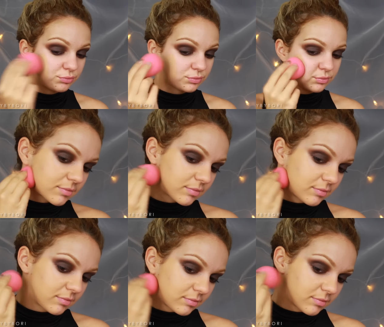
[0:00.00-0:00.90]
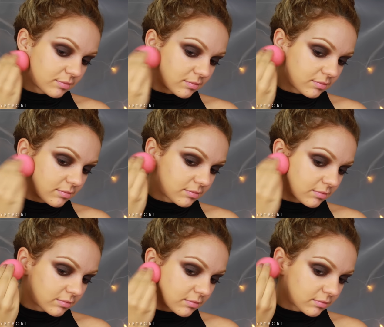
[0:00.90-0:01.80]

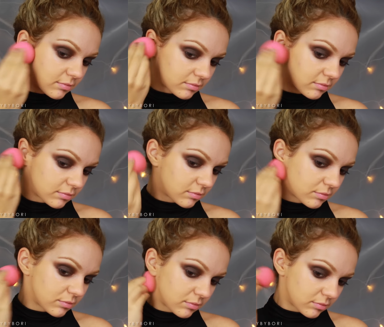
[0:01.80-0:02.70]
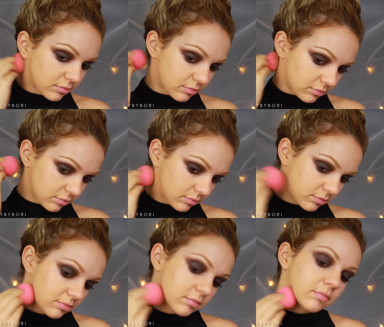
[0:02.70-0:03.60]

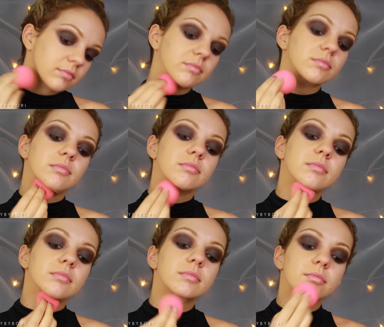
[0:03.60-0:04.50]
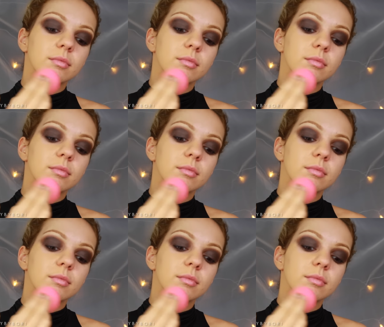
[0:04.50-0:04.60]
(silence)